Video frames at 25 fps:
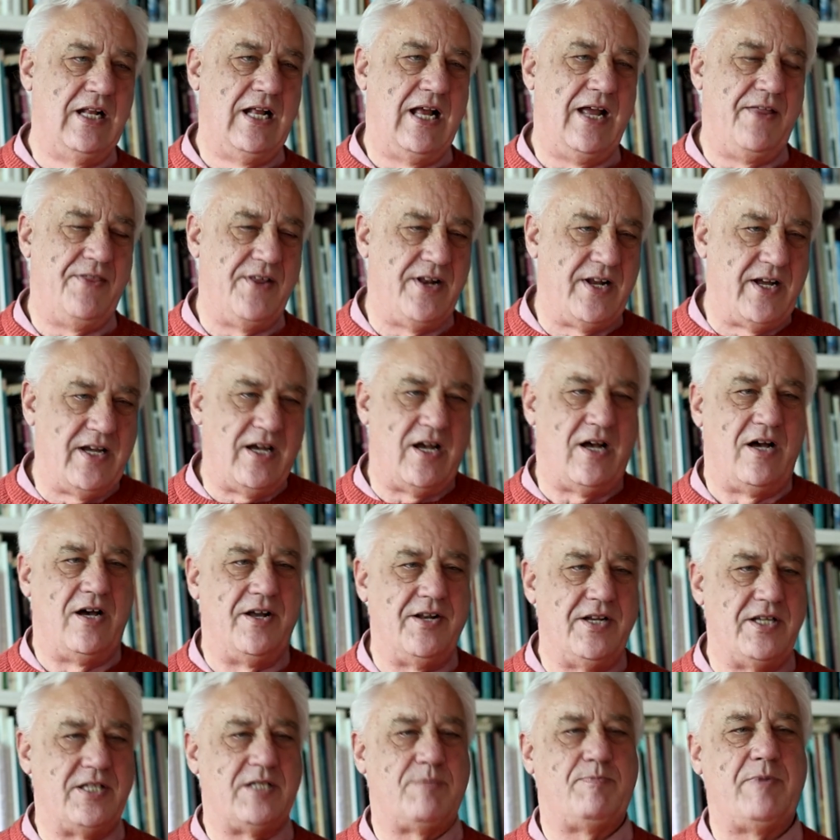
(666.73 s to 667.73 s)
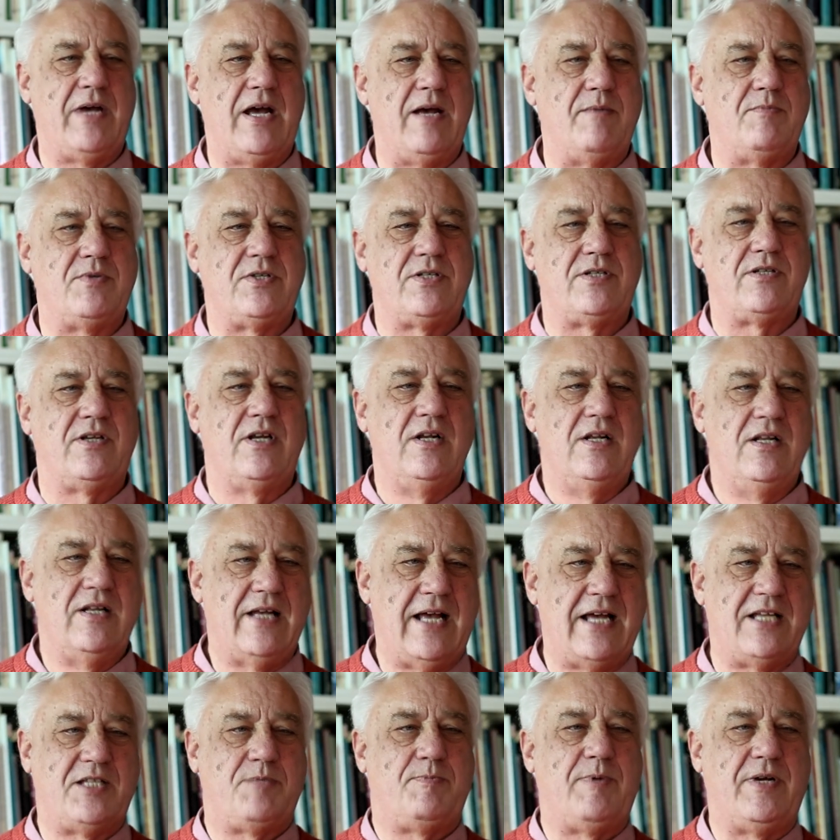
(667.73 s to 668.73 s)
And then I harness perhaps
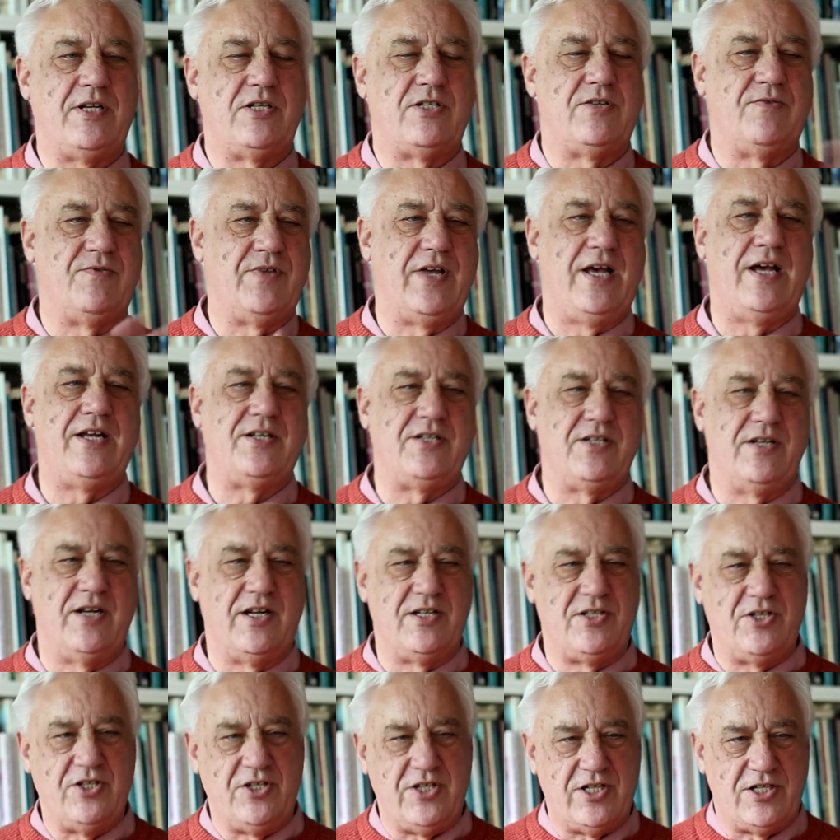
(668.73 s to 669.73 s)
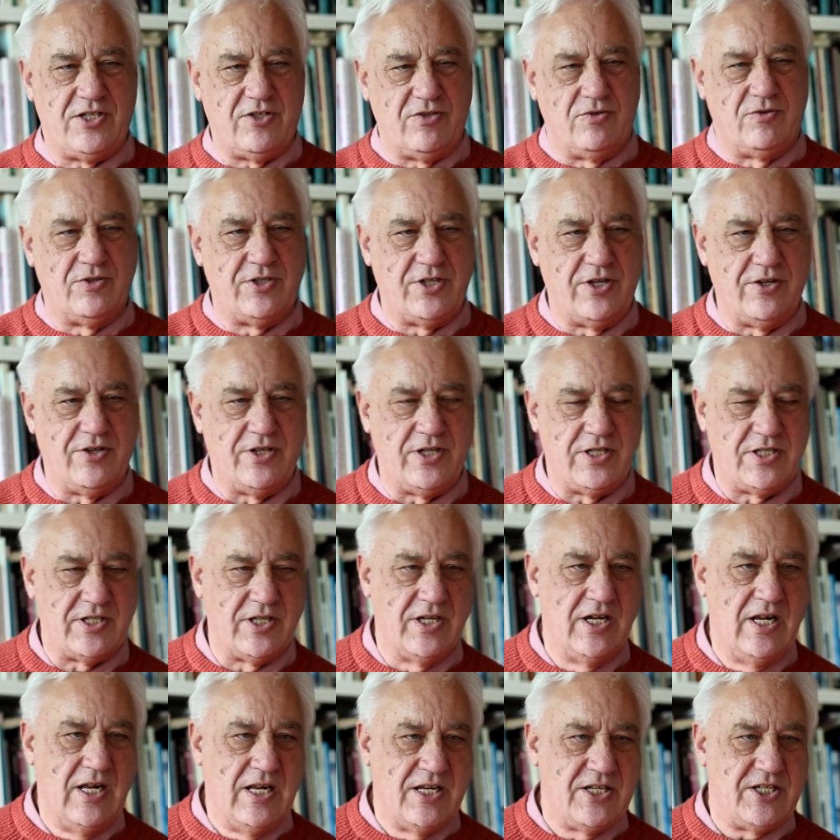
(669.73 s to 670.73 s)
aspects of that, and I suggest also this,
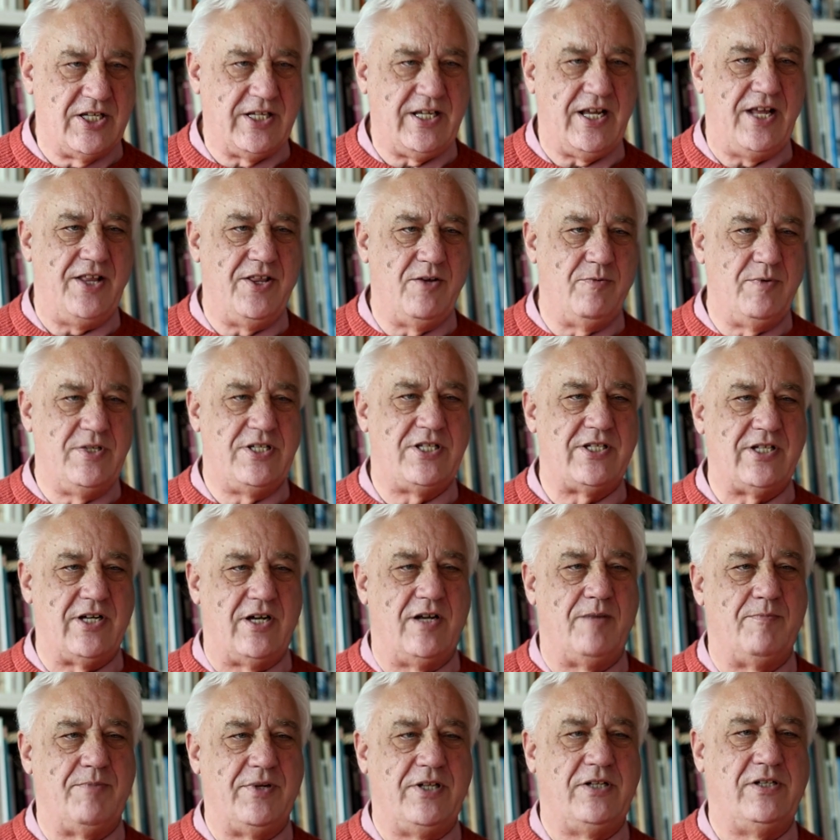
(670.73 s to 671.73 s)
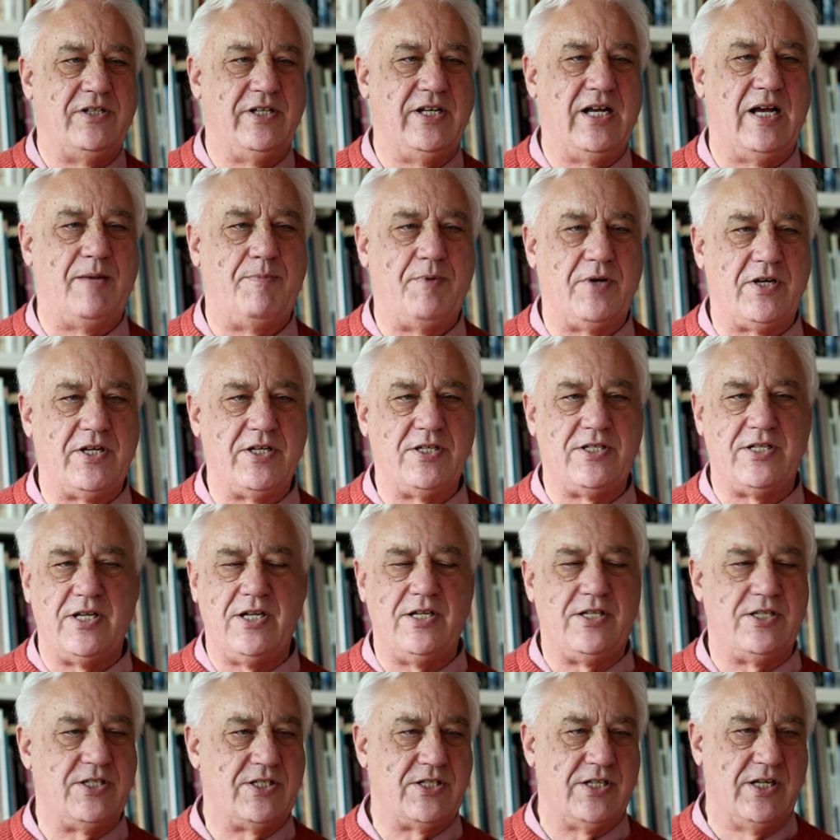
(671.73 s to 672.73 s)
and together we start building up a
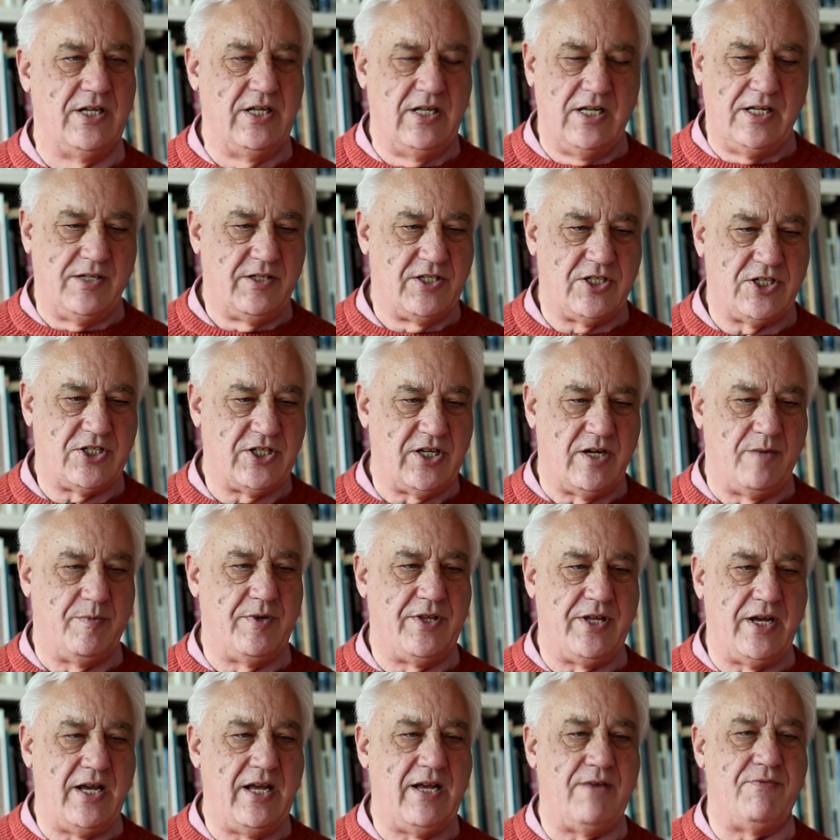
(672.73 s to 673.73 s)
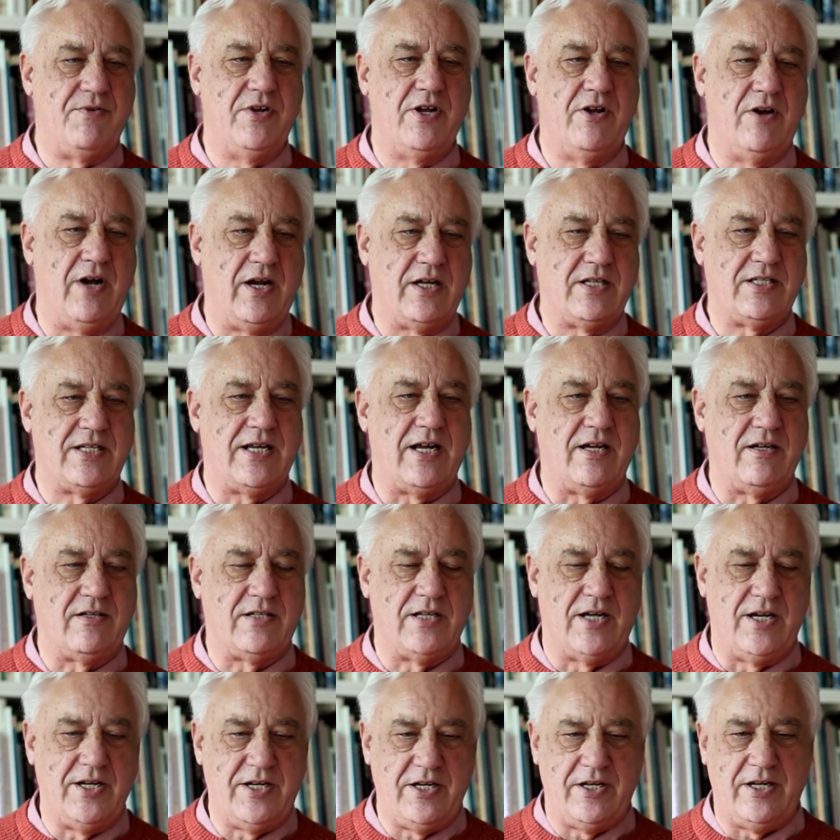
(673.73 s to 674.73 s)
consensus. And to start with, I have no exact
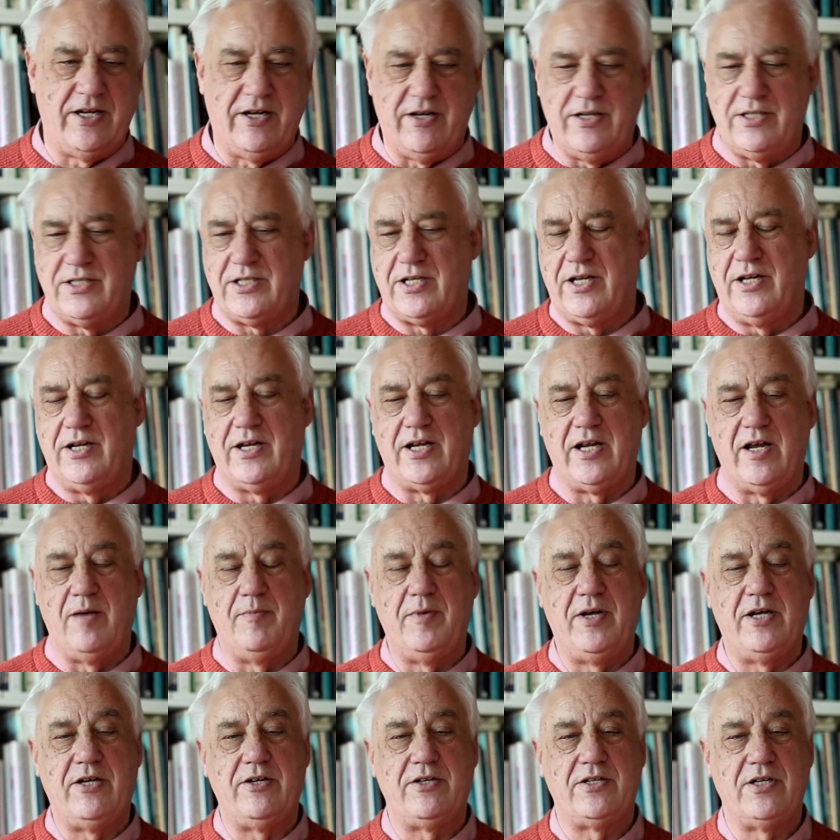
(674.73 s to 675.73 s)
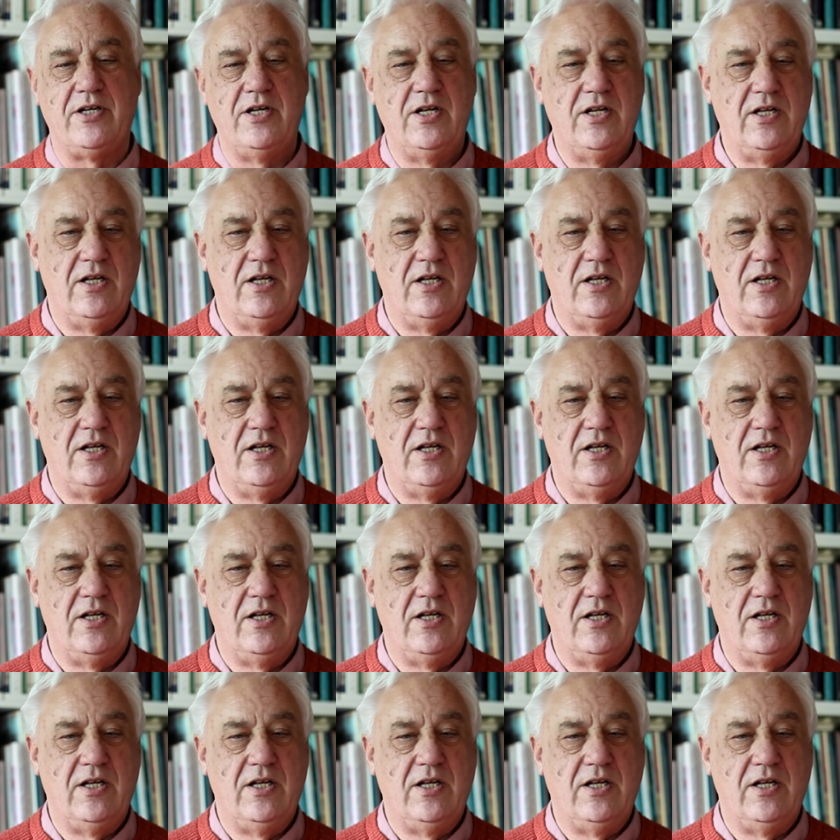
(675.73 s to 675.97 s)
idea how it's going to come out,